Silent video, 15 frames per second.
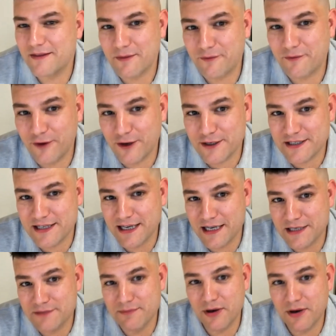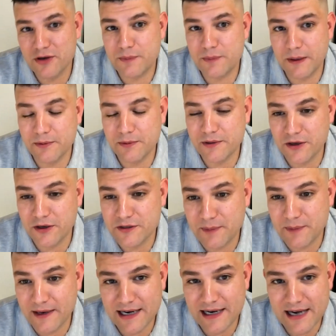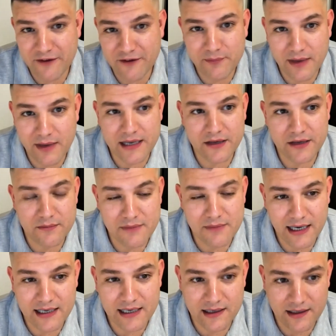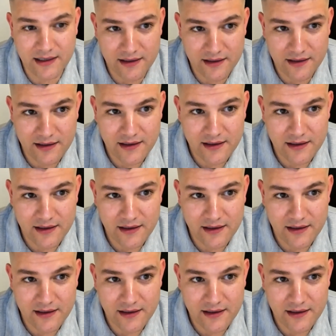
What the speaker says: first thing is most people don't spend enough money on marketing.